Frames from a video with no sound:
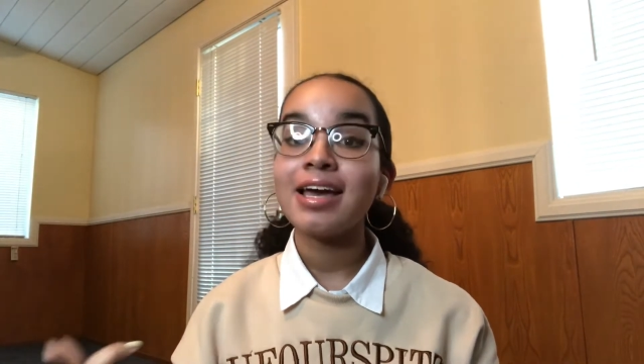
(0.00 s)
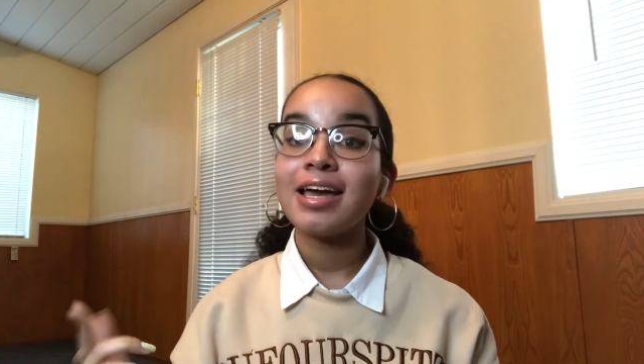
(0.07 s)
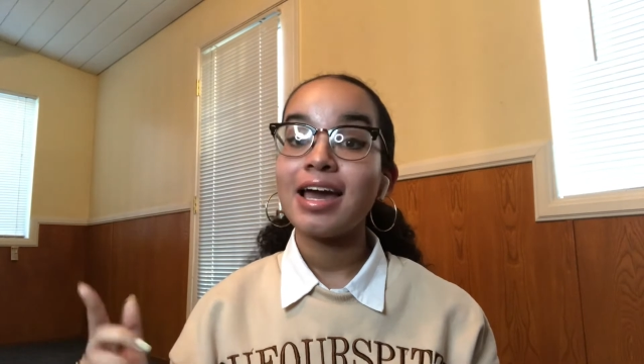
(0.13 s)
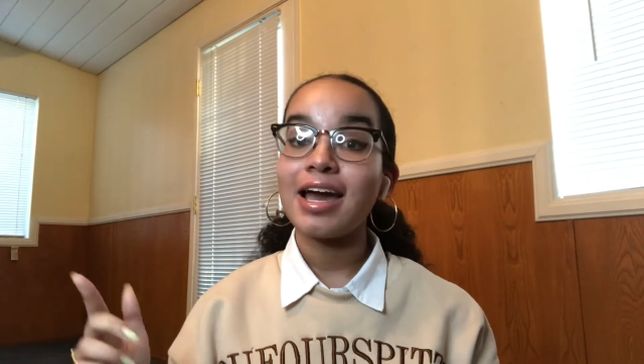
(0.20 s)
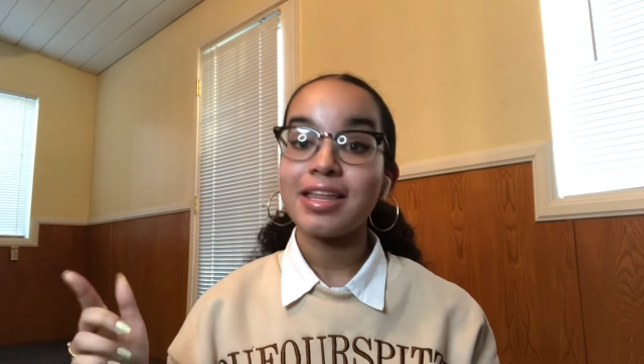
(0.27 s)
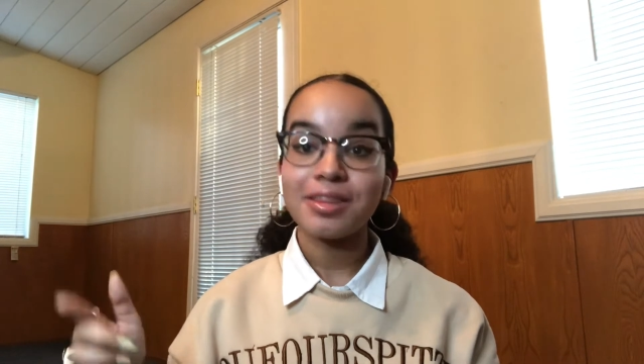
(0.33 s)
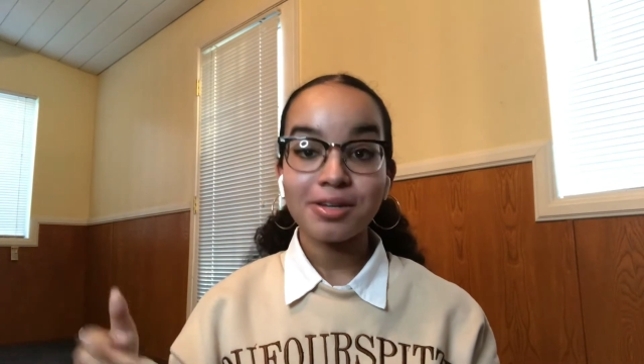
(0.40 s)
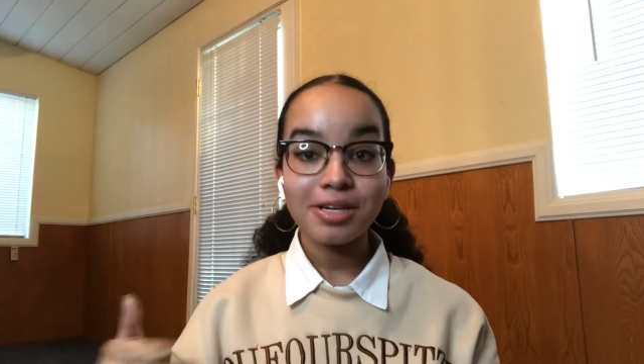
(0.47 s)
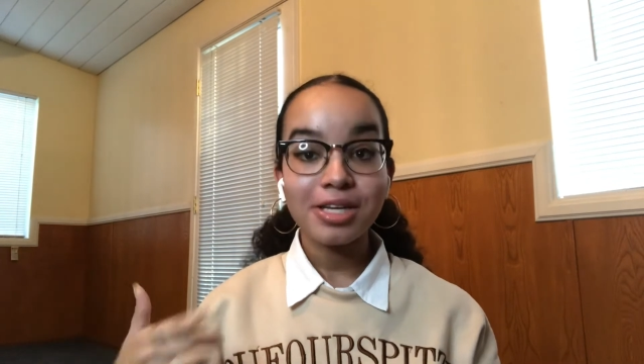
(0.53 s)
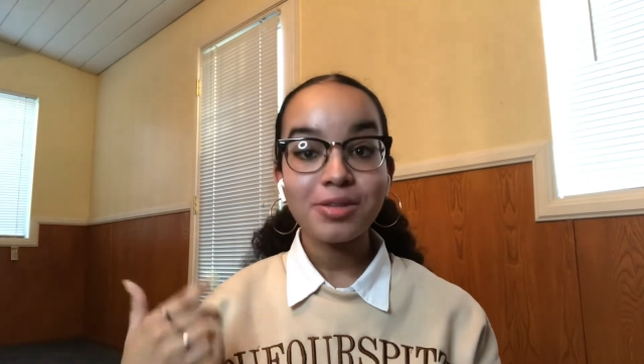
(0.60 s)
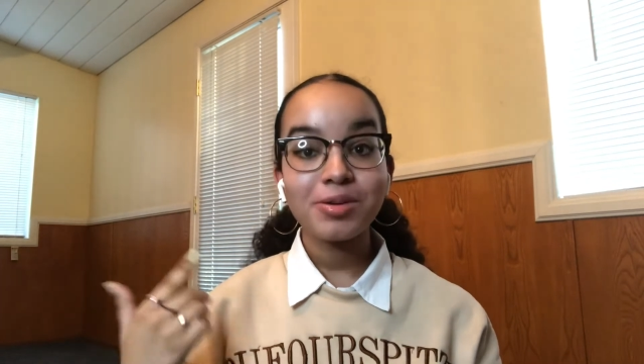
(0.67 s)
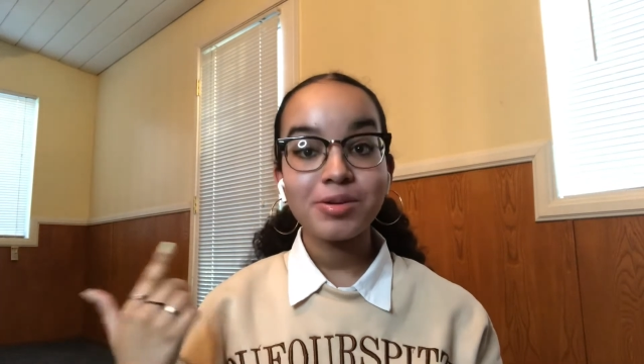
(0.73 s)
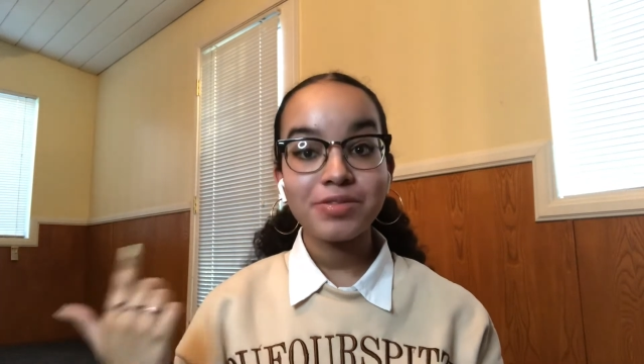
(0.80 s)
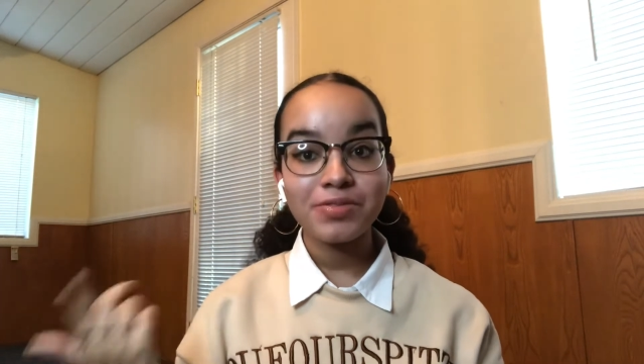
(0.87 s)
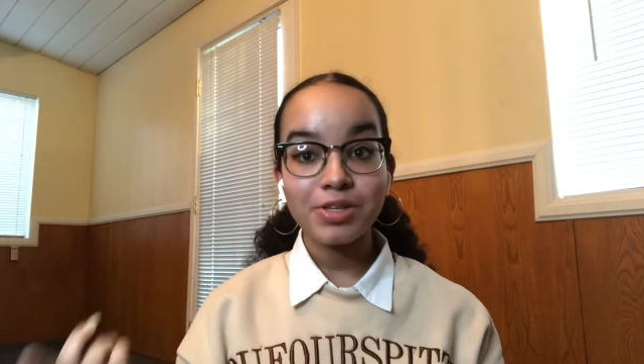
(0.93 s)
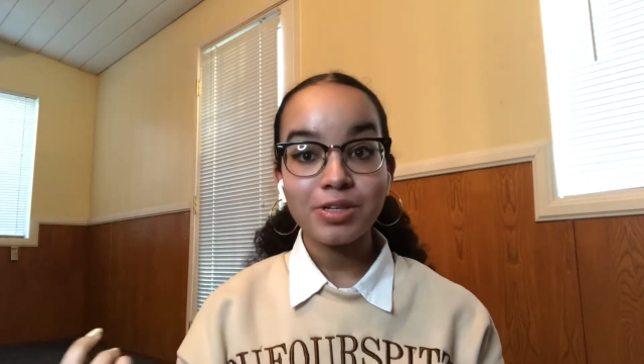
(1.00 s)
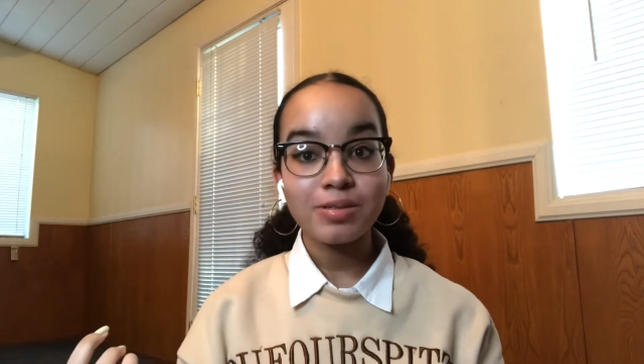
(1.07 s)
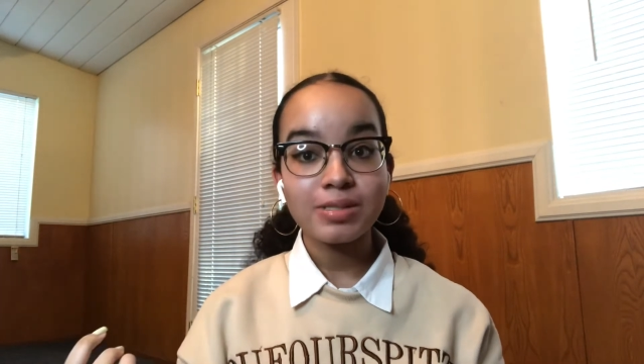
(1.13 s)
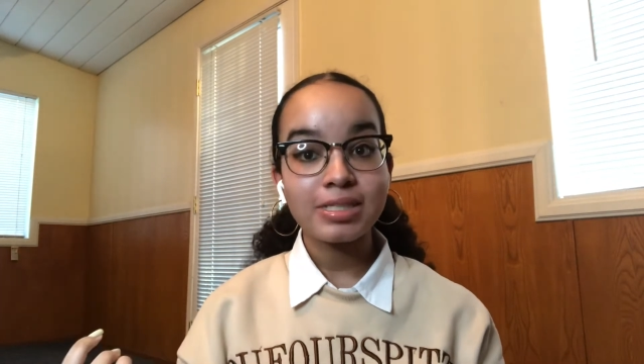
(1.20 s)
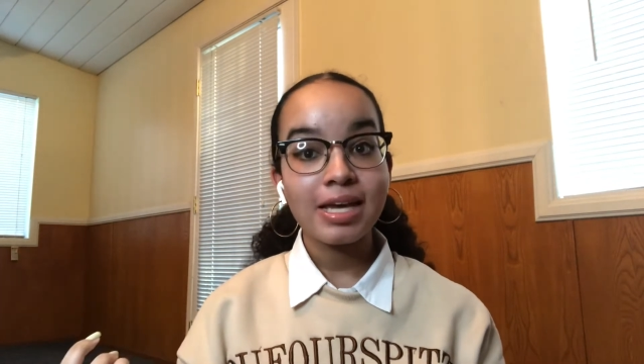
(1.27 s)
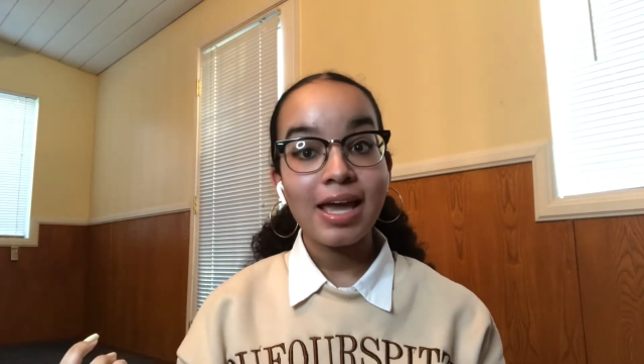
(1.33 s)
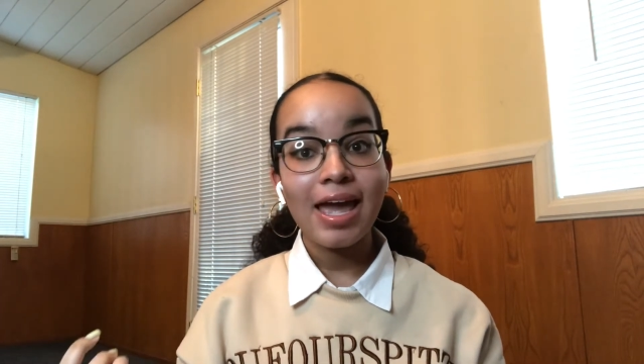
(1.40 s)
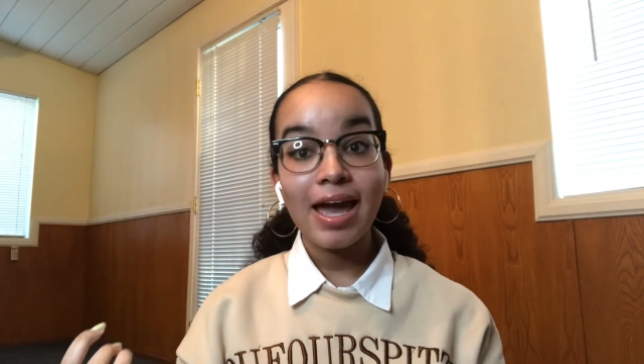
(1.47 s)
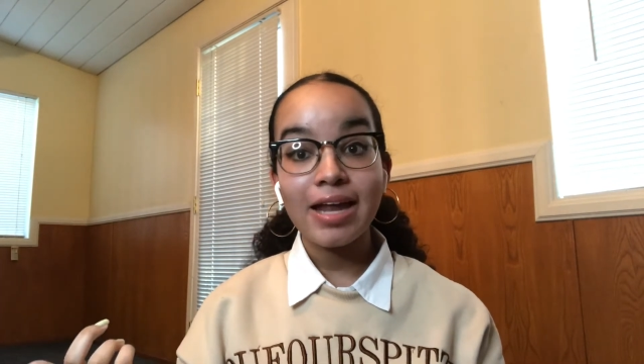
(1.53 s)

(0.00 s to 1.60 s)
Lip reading: and looking through reviews, and